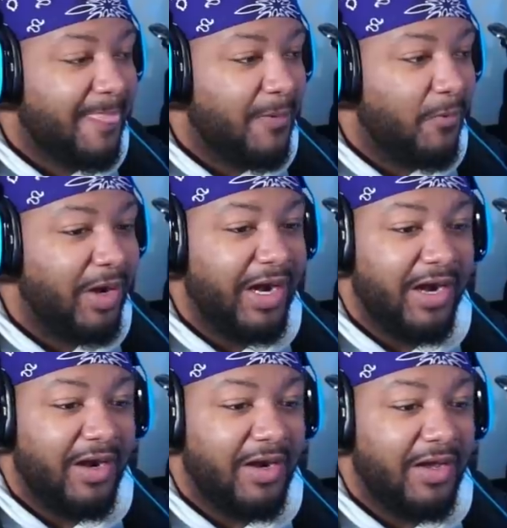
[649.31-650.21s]

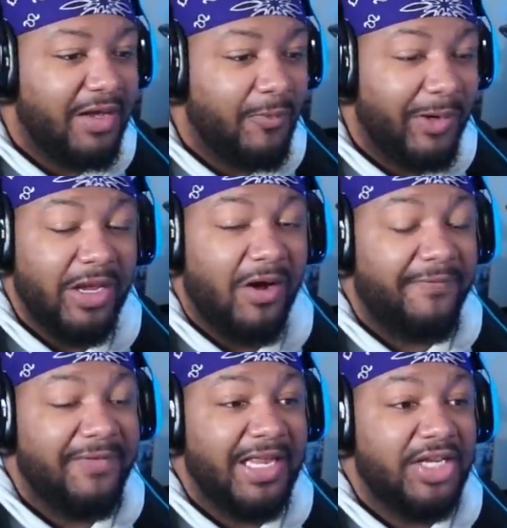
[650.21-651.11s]
where we all
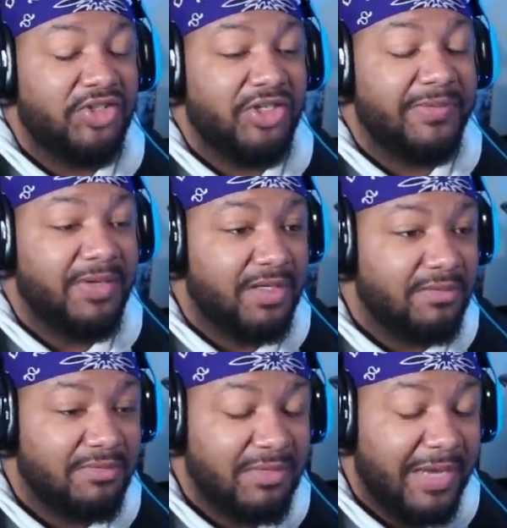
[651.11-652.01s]
felt like he should be.
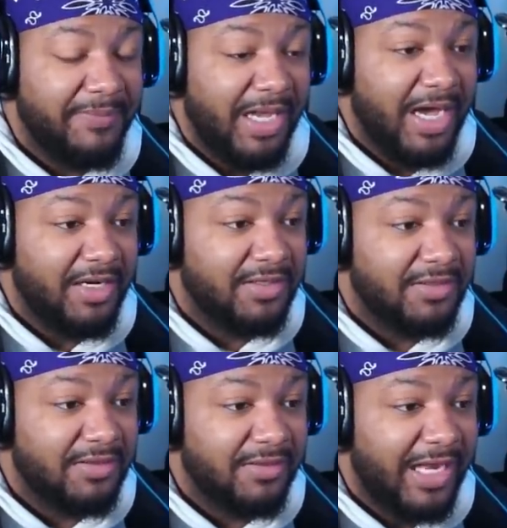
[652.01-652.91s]
I'm gonna be honest.
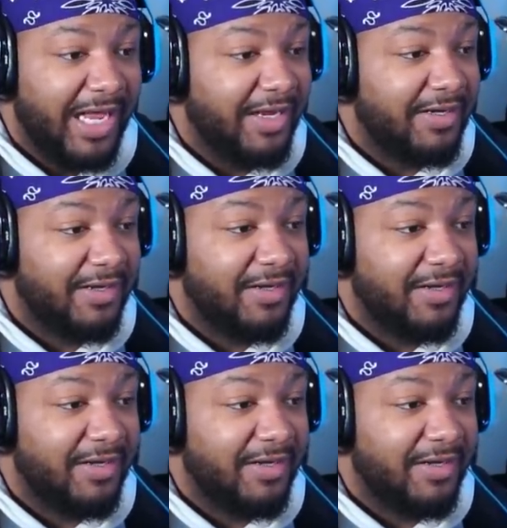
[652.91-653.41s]
Like,